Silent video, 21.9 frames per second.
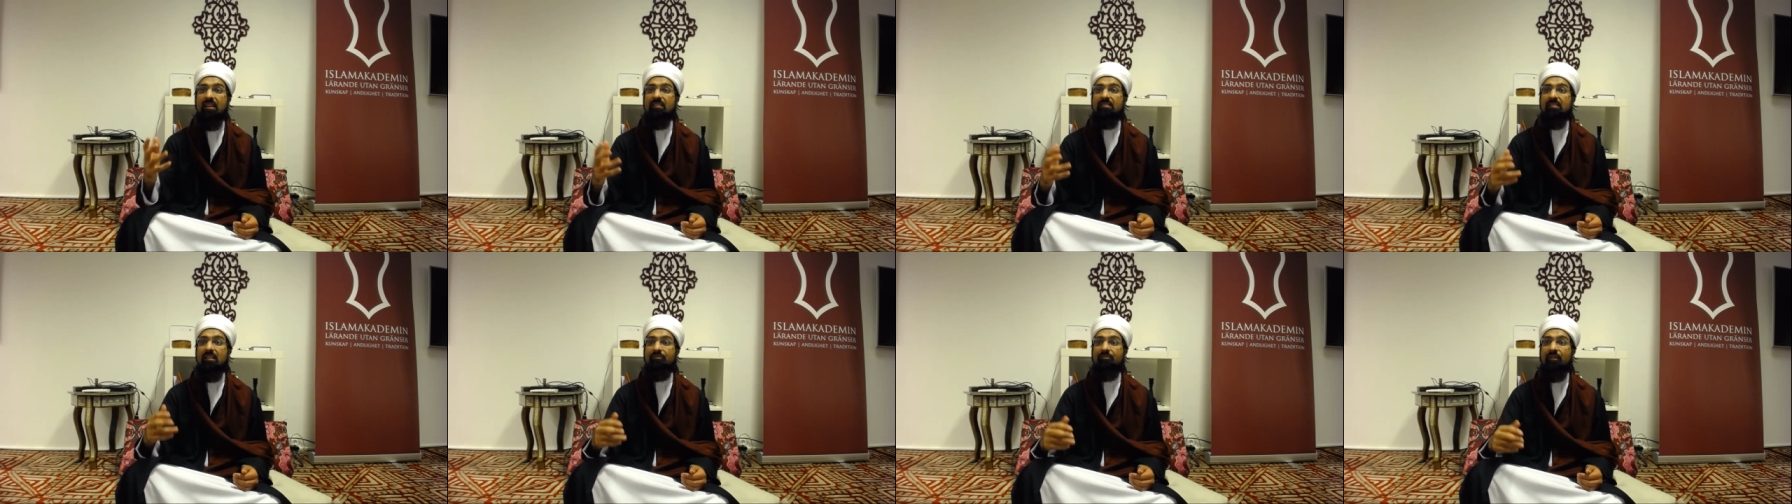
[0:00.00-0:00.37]

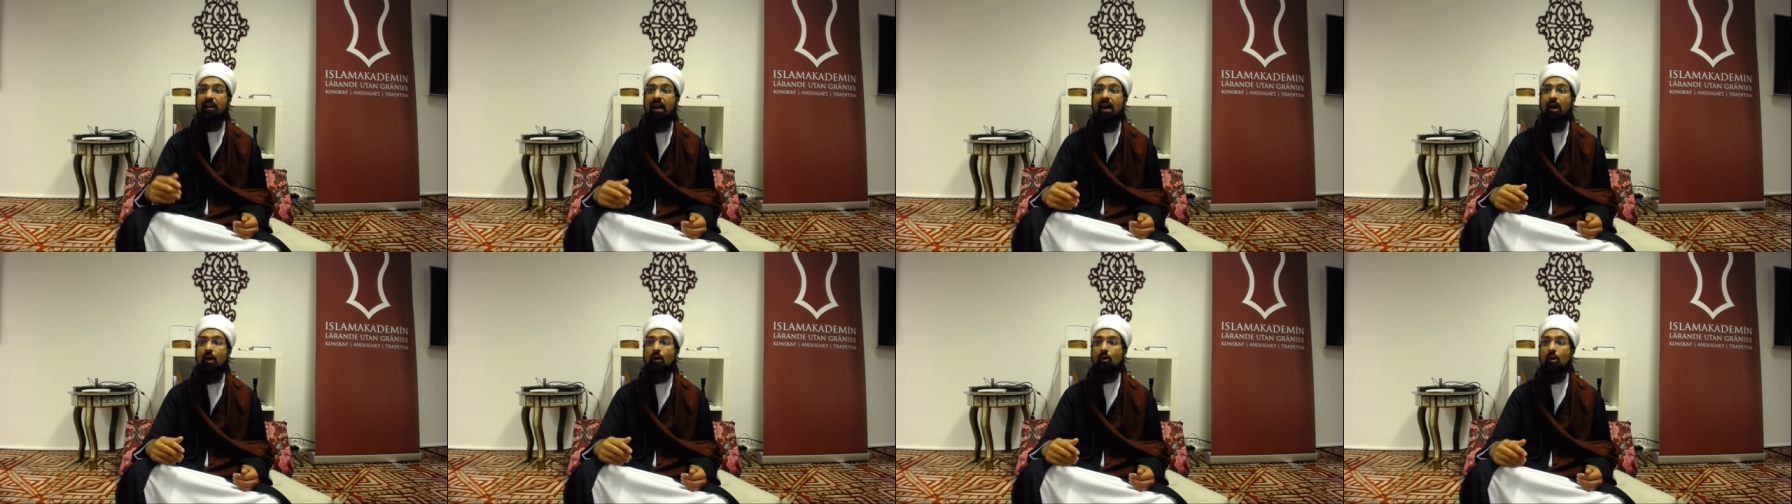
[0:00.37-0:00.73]
of
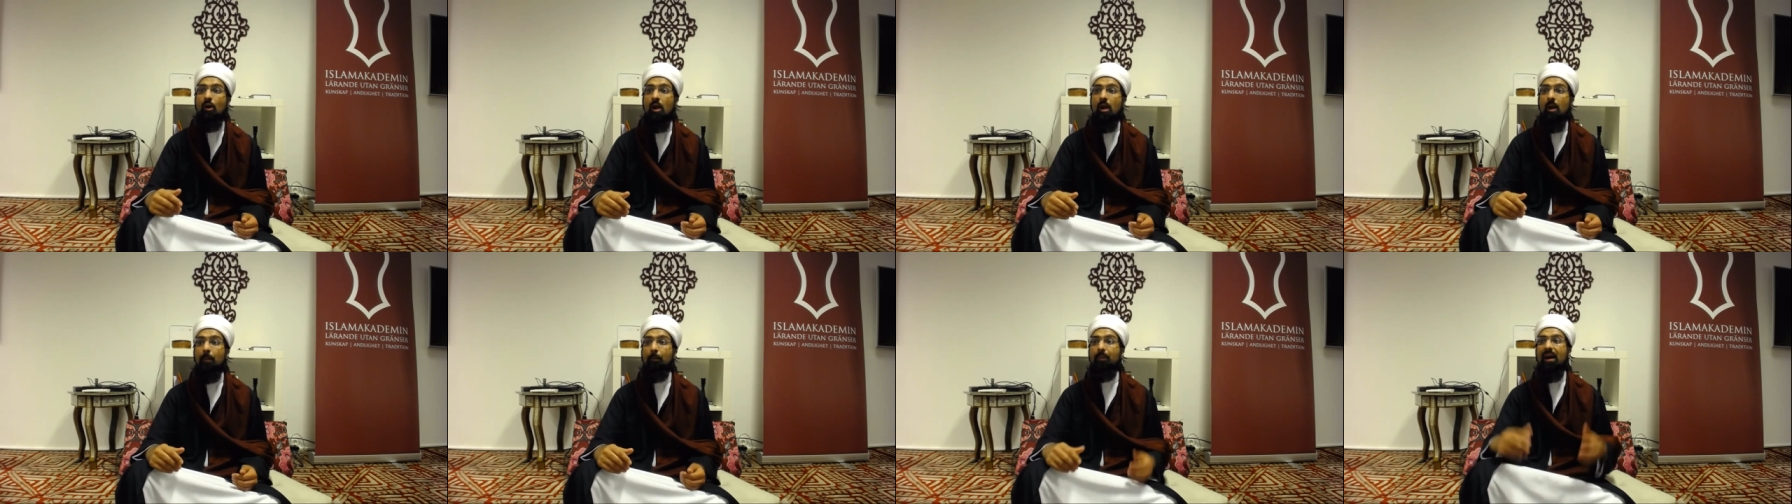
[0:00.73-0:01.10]
how
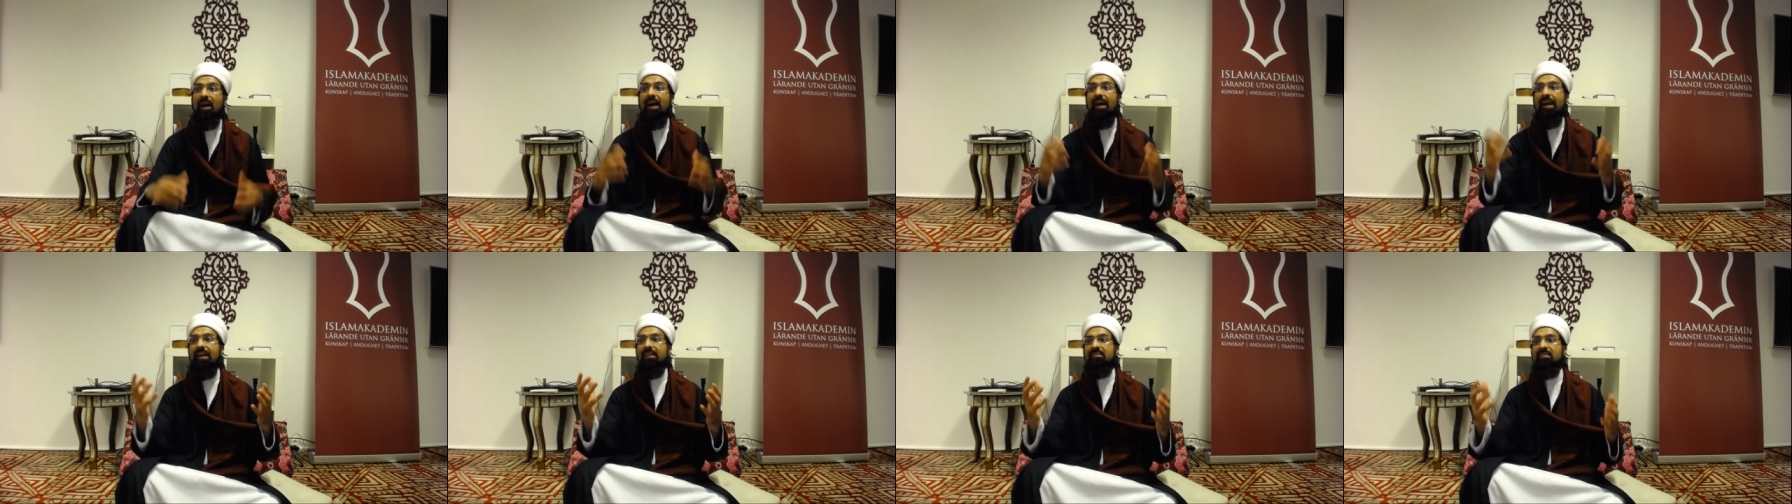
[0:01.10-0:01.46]

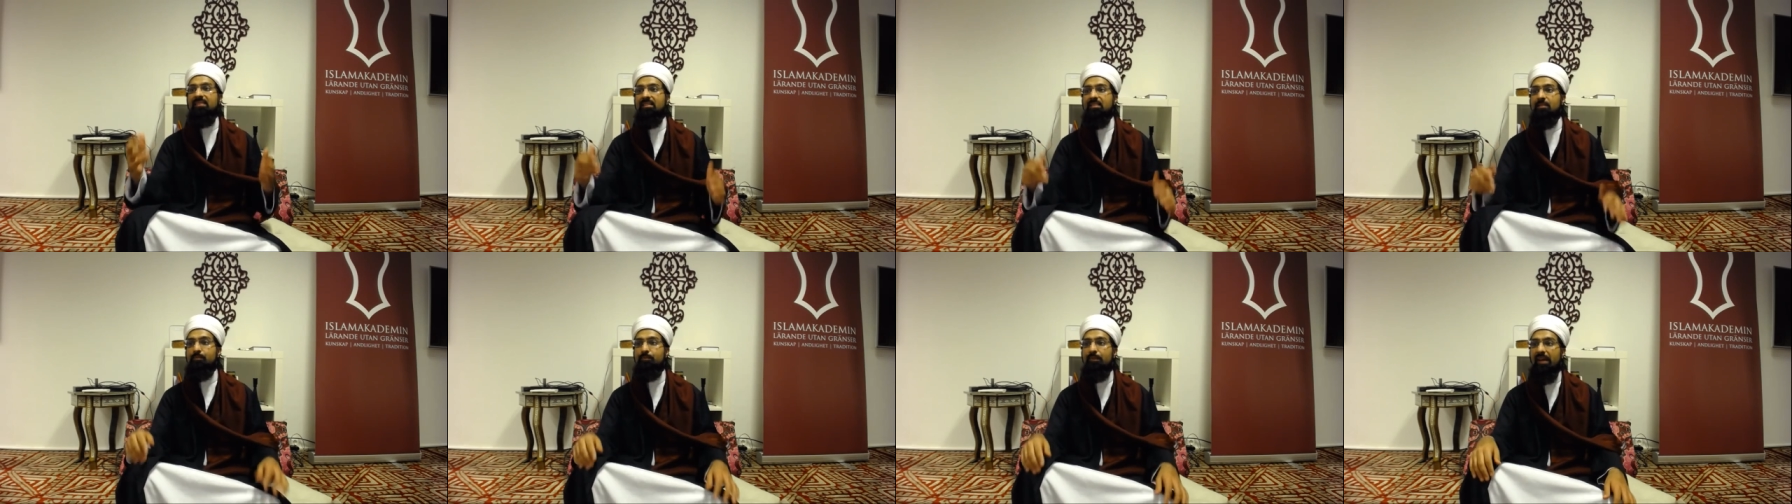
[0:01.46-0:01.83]
pious
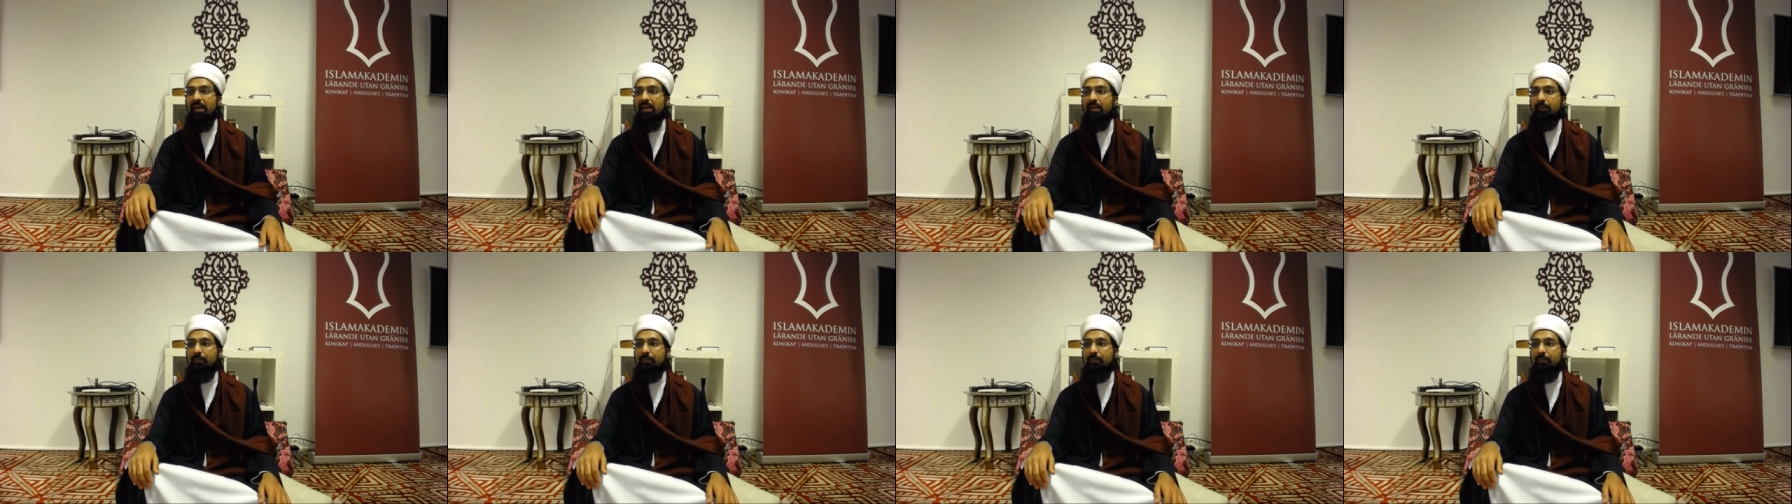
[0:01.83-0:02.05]
his beard